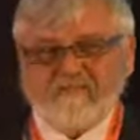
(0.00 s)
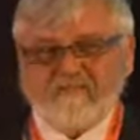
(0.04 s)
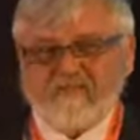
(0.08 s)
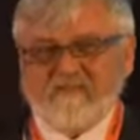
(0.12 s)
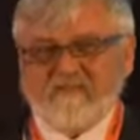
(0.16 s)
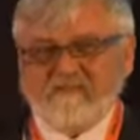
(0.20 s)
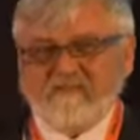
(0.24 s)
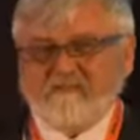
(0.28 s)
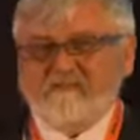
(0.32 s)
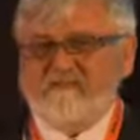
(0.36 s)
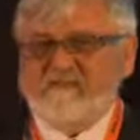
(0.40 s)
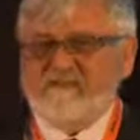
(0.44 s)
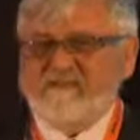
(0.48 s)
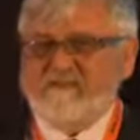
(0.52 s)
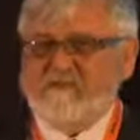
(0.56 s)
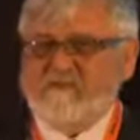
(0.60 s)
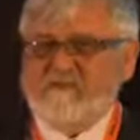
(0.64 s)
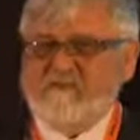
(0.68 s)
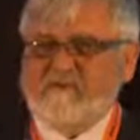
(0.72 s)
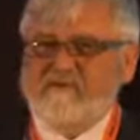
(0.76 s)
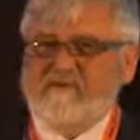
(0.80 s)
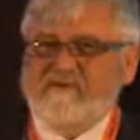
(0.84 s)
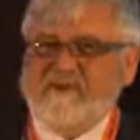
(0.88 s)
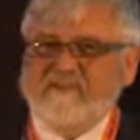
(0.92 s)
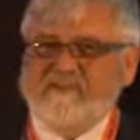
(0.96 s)
So, first of all,
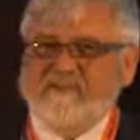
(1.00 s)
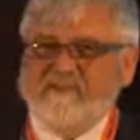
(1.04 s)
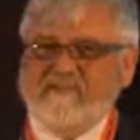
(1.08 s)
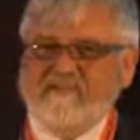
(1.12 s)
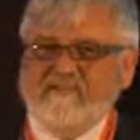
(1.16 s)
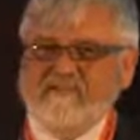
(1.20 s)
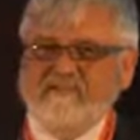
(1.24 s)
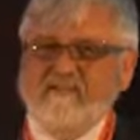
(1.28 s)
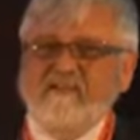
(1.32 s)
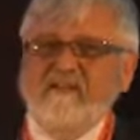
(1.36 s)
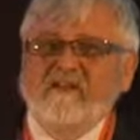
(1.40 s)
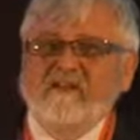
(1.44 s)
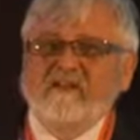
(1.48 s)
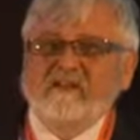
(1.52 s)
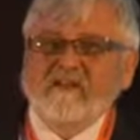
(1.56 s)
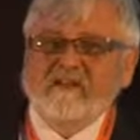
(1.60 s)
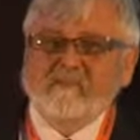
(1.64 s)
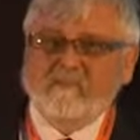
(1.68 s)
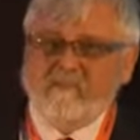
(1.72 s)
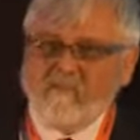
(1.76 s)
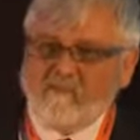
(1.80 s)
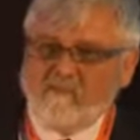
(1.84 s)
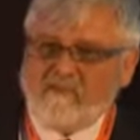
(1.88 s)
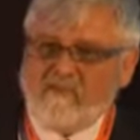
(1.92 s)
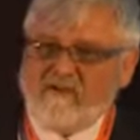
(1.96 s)
we'll try and get
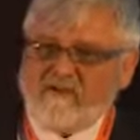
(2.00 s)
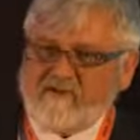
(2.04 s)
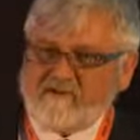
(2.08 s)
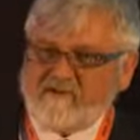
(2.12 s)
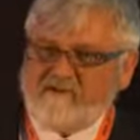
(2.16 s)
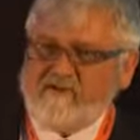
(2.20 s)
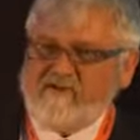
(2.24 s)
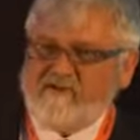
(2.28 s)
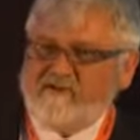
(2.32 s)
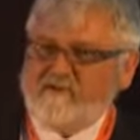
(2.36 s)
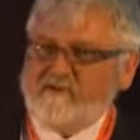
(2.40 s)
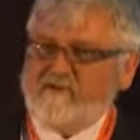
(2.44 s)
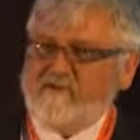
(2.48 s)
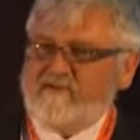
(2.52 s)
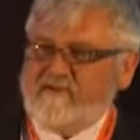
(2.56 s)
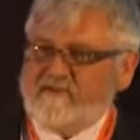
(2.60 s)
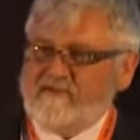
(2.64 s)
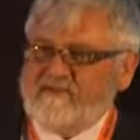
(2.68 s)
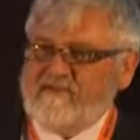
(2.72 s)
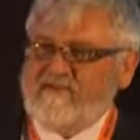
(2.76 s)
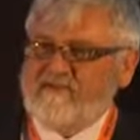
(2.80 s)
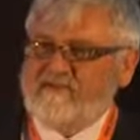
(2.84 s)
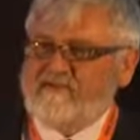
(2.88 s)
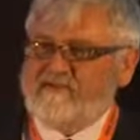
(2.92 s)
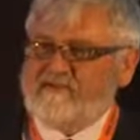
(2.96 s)
more penetration
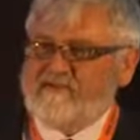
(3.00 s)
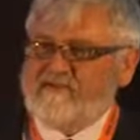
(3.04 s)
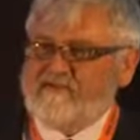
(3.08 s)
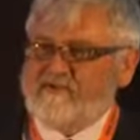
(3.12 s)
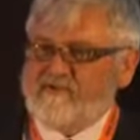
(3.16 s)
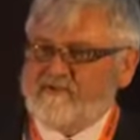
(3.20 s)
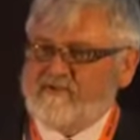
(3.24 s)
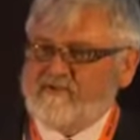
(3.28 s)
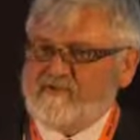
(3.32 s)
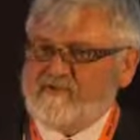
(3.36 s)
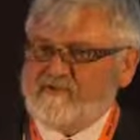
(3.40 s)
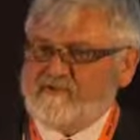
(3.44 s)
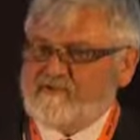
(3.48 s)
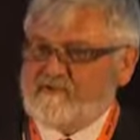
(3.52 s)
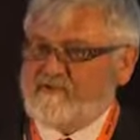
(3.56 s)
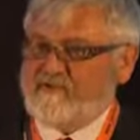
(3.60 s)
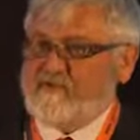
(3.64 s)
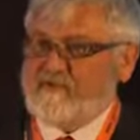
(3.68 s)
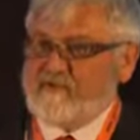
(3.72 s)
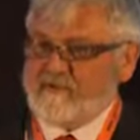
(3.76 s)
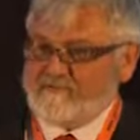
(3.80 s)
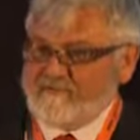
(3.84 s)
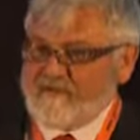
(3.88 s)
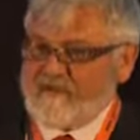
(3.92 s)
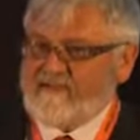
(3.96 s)
within the institutions that
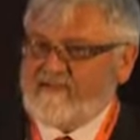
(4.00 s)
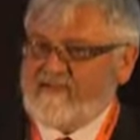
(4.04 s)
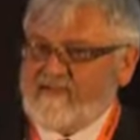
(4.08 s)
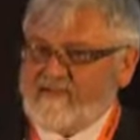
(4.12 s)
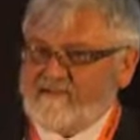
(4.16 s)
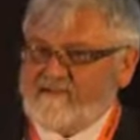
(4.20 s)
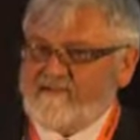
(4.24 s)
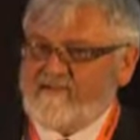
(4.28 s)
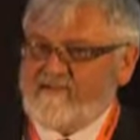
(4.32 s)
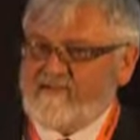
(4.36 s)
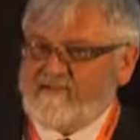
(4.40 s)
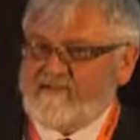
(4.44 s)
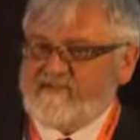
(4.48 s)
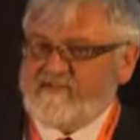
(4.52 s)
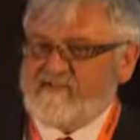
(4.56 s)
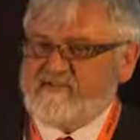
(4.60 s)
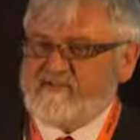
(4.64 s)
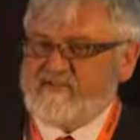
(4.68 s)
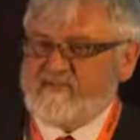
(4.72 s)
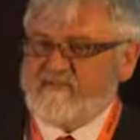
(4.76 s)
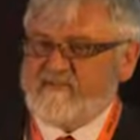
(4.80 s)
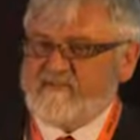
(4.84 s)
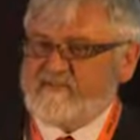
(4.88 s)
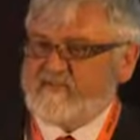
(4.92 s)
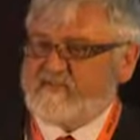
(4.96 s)
we already have
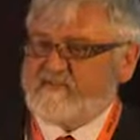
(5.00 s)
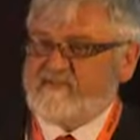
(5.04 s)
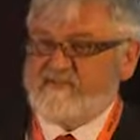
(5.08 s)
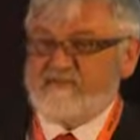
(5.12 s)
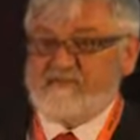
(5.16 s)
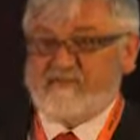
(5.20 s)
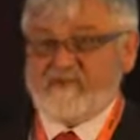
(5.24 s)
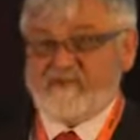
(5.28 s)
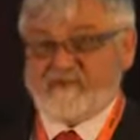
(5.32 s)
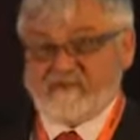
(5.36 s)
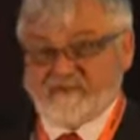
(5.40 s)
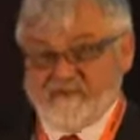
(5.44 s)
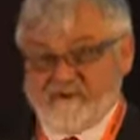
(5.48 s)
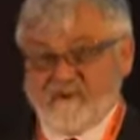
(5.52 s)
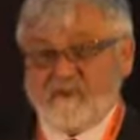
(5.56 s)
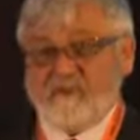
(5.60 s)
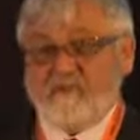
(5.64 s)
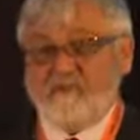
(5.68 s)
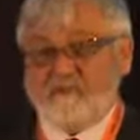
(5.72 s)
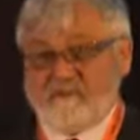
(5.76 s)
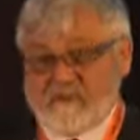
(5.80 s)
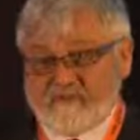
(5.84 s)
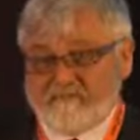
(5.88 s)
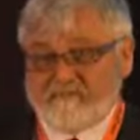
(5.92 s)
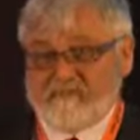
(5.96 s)
relationships with to reach
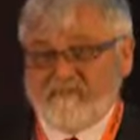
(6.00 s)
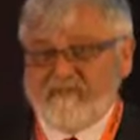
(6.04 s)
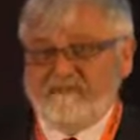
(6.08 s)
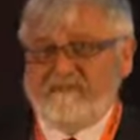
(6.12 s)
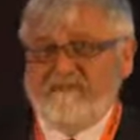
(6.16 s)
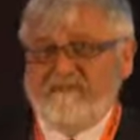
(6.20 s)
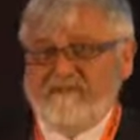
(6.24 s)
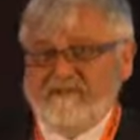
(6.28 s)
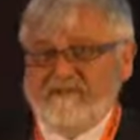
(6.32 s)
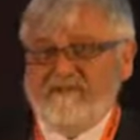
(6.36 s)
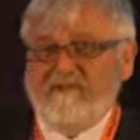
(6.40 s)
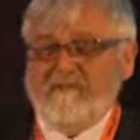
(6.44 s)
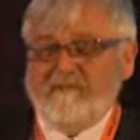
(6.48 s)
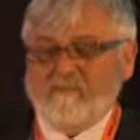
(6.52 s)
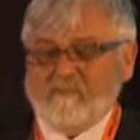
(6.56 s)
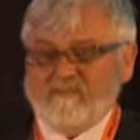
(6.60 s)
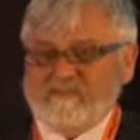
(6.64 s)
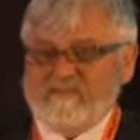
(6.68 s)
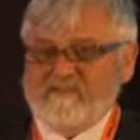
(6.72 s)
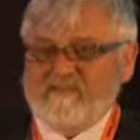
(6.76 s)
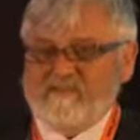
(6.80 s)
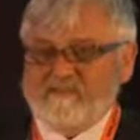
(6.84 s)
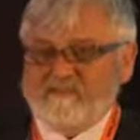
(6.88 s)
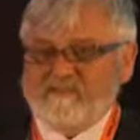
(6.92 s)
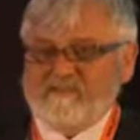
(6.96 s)
new people
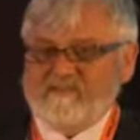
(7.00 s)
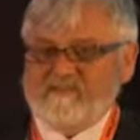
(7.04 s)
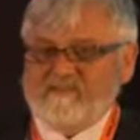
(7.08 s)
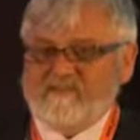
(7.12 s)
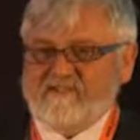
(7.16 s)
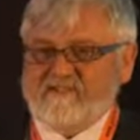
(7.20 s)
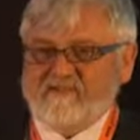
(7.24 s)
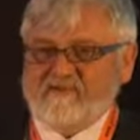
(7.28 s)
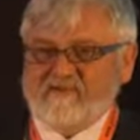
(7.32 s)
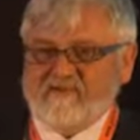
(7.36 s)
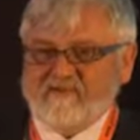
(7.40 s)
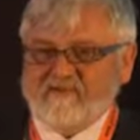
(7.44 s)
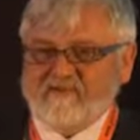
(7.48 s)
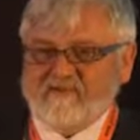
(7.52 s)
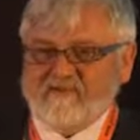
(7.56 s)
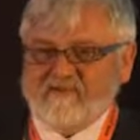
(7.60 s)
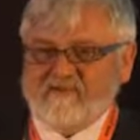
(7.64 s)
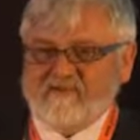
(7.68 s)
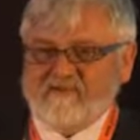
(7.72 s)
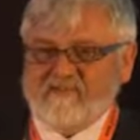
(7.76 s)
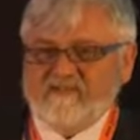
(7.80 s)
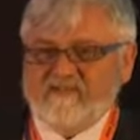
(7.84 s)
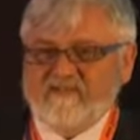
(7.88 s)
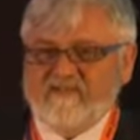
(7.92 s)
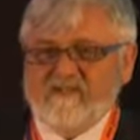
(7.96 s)
within those
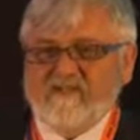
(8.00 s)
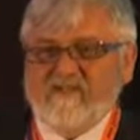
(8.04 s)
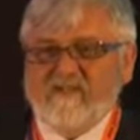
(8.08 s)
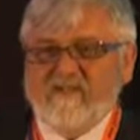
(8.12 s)
institutions.